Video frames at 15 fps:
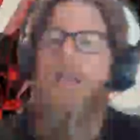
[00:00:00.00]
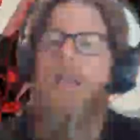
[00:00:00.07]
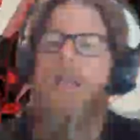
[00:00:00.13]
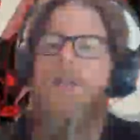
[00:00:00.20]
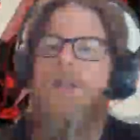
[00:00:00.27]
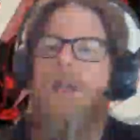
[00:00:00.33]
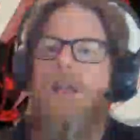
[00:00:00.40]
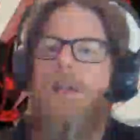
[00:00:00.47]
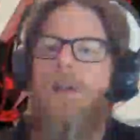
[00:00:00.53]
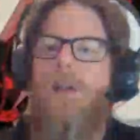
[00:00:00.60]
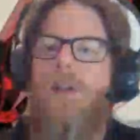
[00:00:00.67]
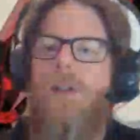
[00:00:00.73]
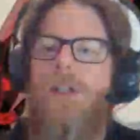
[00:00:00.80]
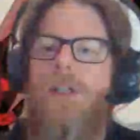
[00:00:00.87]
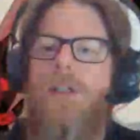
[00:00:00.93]
and
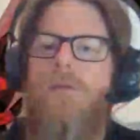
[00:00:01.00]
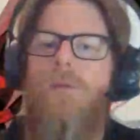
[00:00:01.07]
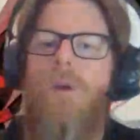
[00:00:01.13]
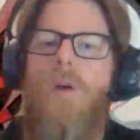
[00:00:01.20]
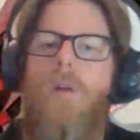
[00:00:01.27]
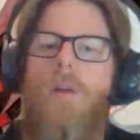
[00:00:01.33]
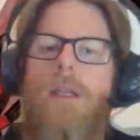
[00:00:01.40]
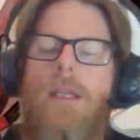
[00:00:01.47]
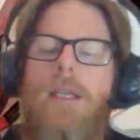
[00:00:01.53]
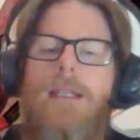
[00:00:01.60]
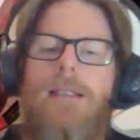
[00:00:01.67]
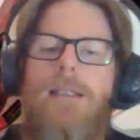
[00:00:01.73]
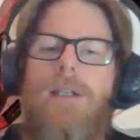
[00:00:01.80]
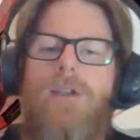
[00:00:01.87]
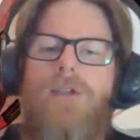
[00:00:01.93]
technology's role in
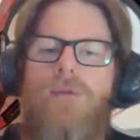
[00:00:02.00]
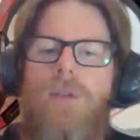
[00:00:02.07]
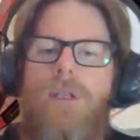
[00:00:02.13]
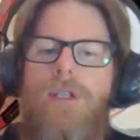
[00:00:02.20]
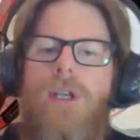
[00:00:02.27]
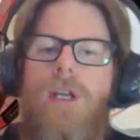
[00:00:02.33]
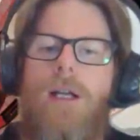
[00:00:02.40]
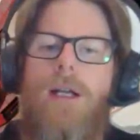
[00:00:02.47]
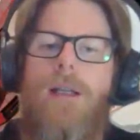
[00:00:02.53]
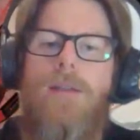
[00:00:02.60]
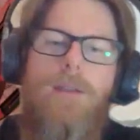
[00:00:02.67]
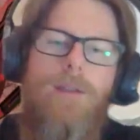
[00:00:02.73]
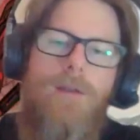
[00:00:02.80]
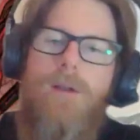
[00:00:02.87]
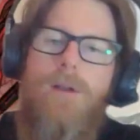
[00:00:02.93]
literature.
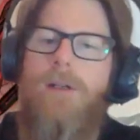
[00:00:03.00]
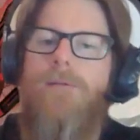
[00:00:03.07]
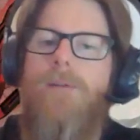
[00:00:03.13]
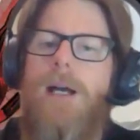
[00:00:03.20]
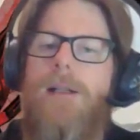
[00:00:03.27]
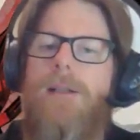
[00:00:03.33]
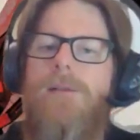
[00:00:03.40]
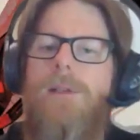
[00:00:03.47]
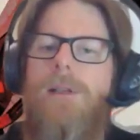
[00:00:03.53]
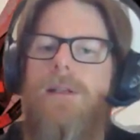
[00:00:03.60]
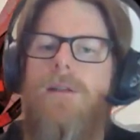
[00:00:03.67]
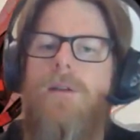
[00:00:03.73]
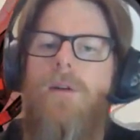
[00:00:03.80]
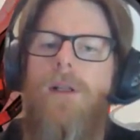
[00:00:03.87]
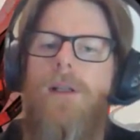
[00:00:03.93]
This kind of article
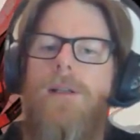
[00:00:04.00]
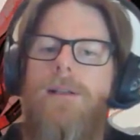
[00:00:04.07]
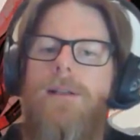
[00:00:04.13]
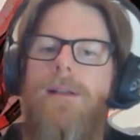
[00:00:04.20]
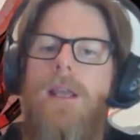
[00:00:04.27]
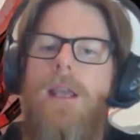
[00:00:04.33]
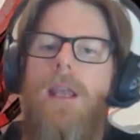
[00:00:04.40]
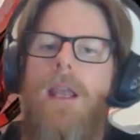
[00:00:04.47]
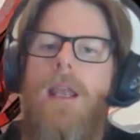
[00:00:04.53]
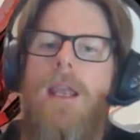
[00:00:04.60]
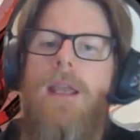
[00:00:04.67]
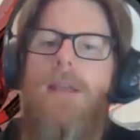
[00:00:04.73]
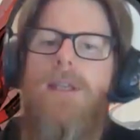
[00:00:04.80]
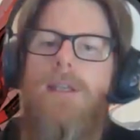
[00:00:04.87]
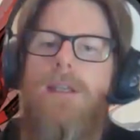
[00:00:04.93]
has highlighted.
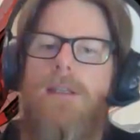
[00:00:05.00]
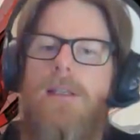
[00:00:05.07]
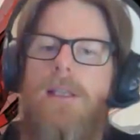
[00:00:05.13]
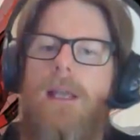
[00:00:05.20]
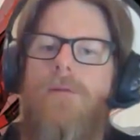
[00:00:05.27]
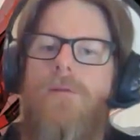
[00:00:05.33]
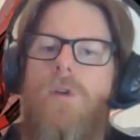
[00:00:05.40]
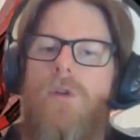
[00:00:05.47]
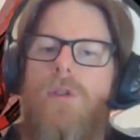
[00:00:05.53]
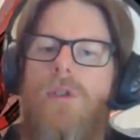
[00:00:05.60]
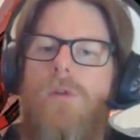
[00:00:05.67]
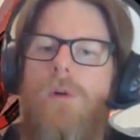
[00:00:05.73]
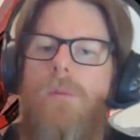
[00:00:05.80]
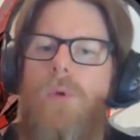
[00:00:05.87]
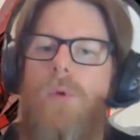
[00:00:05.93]
This has led, of course,
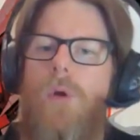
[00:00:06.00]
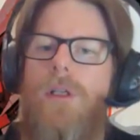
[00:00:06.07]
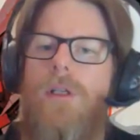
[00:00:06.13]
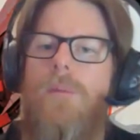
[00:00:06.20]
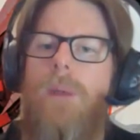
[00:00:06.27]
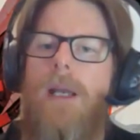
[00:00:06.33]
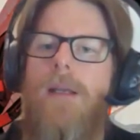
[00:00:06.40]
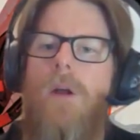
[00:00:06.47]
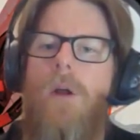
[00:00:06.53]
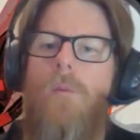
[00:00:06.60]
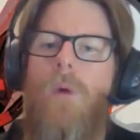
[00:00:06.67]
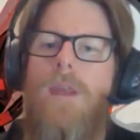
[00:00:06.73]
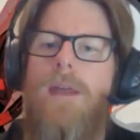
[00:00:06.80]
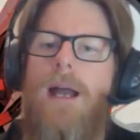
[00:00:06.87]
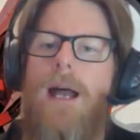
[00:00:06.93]
to a broader debate on
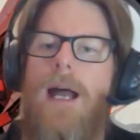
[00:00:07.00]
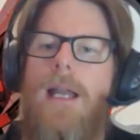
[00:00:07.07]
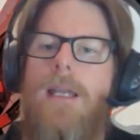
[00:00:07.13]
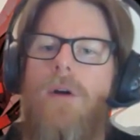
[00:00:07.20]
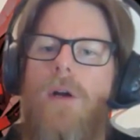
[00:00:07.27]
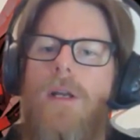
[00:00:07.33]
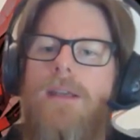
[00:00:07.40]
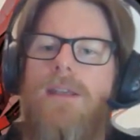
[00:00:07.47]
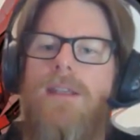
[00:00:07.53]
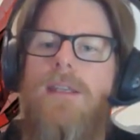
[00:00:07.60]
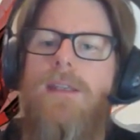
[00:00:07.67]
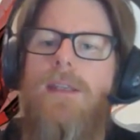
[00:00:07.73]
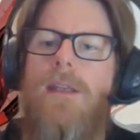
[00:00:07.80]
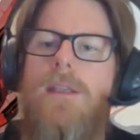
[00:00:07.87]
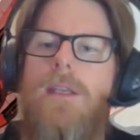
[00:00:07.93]
whether AI
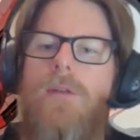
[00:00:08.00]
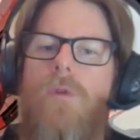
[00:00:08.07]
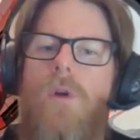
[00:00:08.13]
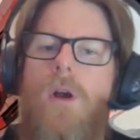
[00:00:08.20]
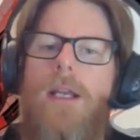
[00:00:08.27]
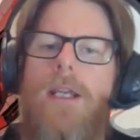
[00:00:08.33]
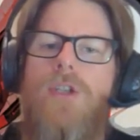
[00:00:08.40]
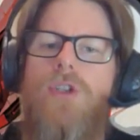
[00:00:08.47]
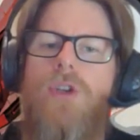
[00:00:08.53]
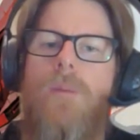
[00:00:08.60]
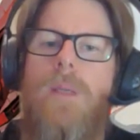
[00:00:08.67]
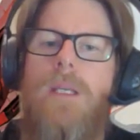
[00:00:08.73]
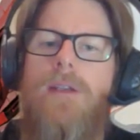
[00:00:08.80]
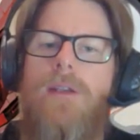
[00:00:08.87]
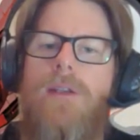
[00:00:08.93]
assistance in writing should
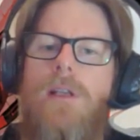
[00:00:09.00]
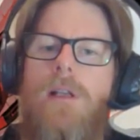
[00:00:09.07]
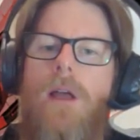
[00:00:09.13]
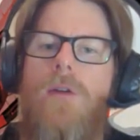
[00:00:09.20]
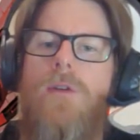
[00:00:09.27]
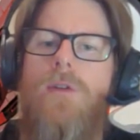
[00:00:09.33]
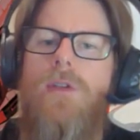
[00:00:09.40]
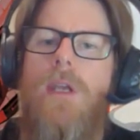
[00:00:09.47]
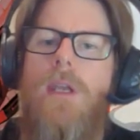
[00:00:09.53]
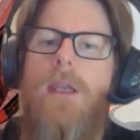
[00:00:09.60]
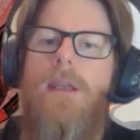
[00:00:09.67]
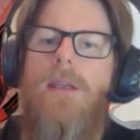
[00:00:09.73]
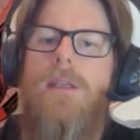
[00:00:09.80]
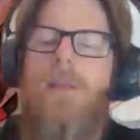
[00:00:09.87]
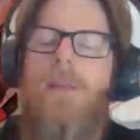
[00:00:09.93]
be disclosed,
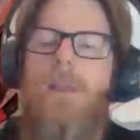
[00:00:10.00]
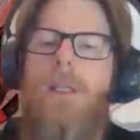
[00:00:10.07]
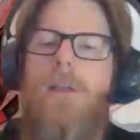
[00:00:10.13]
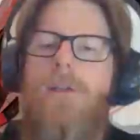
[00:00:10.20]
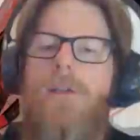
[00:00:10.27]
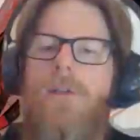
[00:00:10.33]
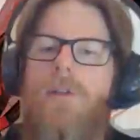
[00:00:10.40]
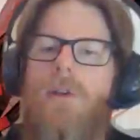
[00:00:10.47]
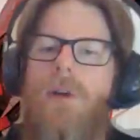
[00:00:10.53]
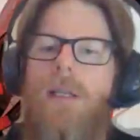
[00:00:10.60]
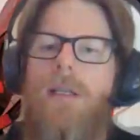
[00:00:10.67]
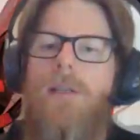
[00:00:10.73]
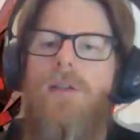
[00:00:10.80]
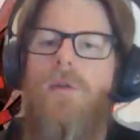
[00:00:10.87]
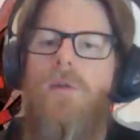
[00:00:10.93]
similar to
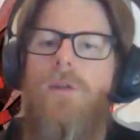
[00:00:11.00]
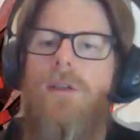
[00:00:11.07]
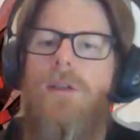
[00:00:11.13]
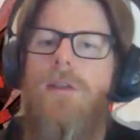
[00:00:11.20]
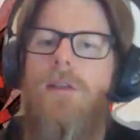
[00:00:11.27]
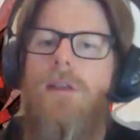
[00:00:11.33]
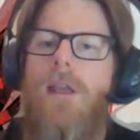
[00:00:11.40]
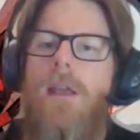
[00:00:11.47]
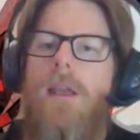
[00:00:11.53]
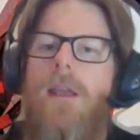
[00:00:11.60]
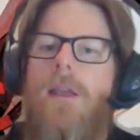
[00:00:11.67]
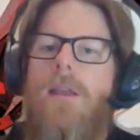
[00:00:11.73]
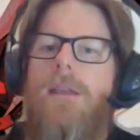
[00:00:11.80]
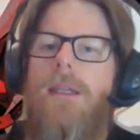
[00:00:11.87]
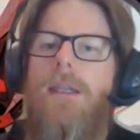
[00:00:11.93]
citing sources.
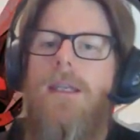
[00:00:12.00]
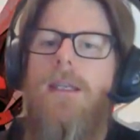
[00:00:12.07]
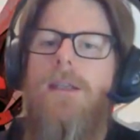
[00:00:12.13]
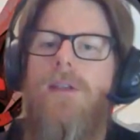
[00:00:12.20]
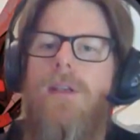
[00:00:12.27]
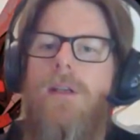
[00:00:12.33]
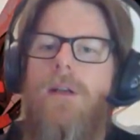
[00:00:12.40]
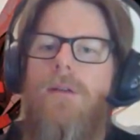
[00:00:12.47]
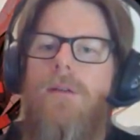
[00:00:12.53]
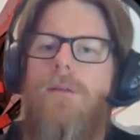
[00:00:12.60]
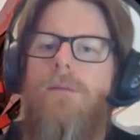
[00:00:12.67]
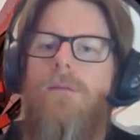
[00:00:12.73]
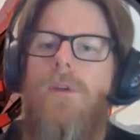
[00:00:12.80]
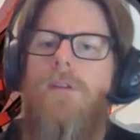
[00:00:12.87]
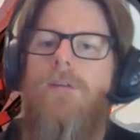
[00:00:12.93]
The incident
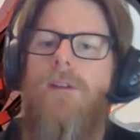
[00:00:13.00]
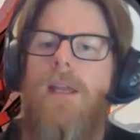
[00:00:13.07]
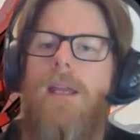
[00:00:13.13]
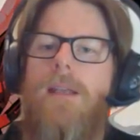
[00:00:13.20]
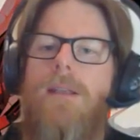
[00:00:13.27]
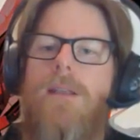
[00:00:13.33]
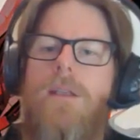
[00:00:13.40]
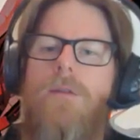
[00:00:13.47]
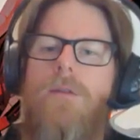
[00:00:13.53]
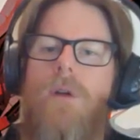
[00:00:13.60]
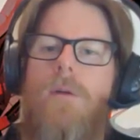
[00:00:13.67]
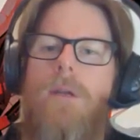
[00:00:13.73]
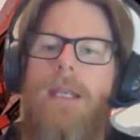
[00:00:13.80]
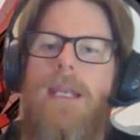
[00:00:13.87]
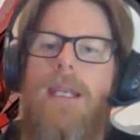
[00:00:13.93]
reflects the
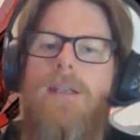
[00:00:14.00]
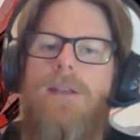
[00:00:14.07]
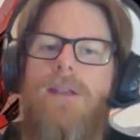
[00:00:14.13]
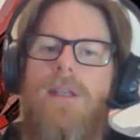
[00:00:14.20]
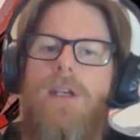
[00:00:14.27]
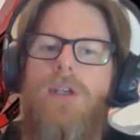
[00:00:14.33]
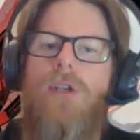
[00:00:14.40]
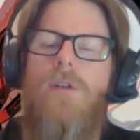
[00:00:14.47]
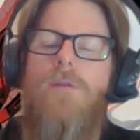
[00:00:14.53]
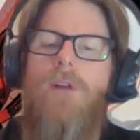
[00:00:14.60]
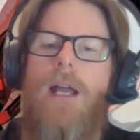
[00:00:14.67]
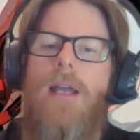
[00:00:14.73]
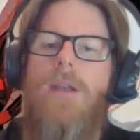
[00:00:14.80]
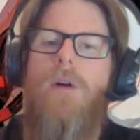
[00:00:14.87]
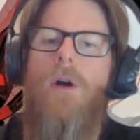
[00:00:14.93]
growing intersection of
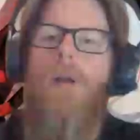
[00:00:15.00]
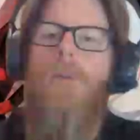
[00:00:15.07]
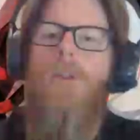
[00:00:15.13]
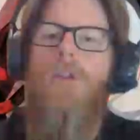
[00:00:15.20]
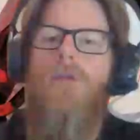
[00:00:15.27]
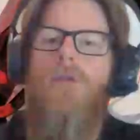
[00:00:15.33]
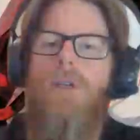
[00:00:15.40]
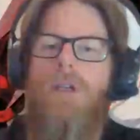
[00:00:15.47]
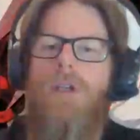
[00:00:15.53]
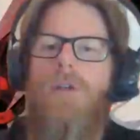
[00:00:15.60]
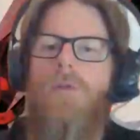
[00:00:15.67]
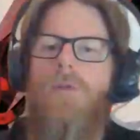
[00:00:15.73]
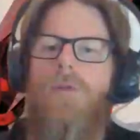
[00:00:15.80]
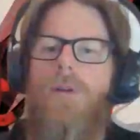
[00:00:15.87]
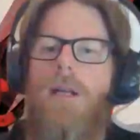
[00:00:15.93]
AI with
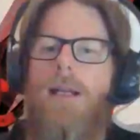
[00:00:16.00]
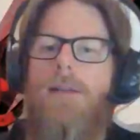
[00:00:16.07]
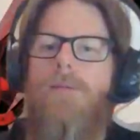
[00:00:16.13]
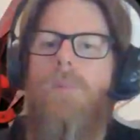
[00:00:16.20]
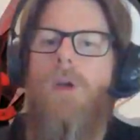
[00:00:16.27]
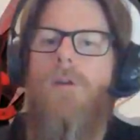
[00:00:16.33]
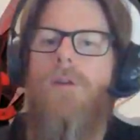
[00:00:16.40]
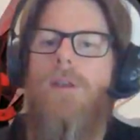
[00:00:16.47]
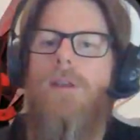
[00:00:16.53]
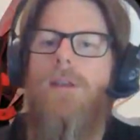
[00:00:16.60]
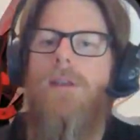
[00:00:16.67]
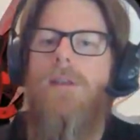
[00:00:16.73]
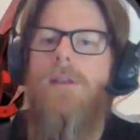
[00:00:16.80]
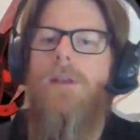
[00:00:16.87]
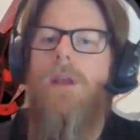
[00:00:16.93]
traditional creative
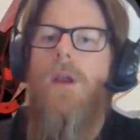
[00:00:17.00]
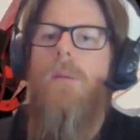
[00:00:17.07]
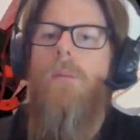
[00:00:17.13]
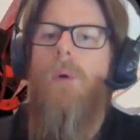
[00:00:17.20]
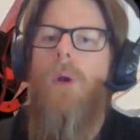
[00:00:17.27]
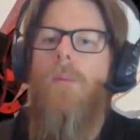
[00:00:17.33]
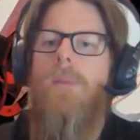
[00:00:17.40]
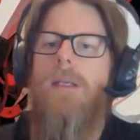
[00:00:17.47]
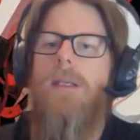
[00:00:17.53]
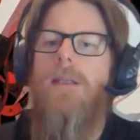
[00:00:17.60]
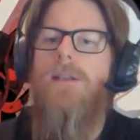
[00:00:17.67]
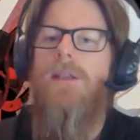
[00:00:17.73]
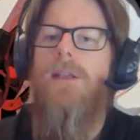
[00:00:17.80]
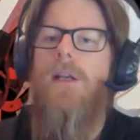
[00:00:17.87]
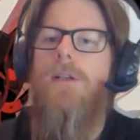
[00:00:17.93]
processes, prompting
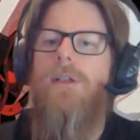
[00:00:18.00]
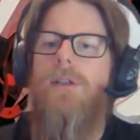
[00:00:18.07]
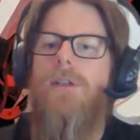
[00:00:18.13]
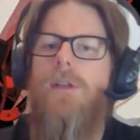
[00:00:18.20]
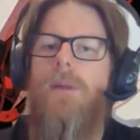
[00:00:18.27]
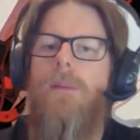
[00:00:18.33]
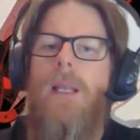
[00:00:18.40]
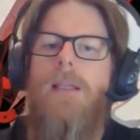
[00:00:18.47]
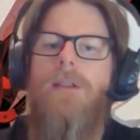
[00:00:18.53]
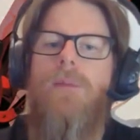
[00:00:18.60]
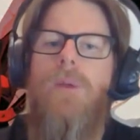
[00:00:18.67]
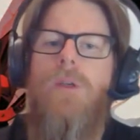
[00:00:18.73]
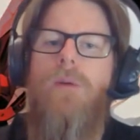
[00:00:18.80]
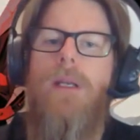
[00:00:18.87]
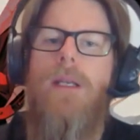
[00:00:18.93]
discussions on the balance
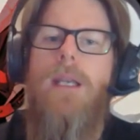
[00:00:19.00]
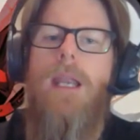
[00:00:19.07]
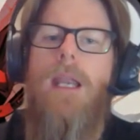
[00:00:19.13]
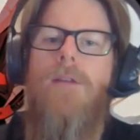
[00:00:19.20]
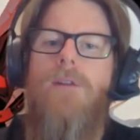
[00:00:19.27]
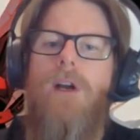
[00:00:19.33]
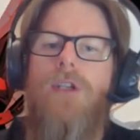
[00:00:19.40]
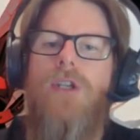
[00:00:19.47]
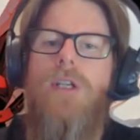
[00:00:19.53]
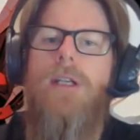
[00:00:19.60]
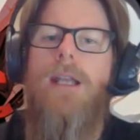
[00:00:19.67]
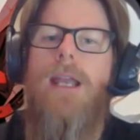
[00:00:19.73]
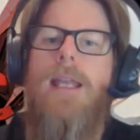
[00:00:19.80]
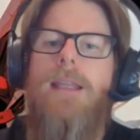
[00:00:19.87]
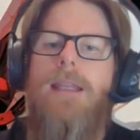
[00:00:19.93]
between innovation
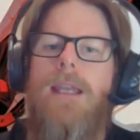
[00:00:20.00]
and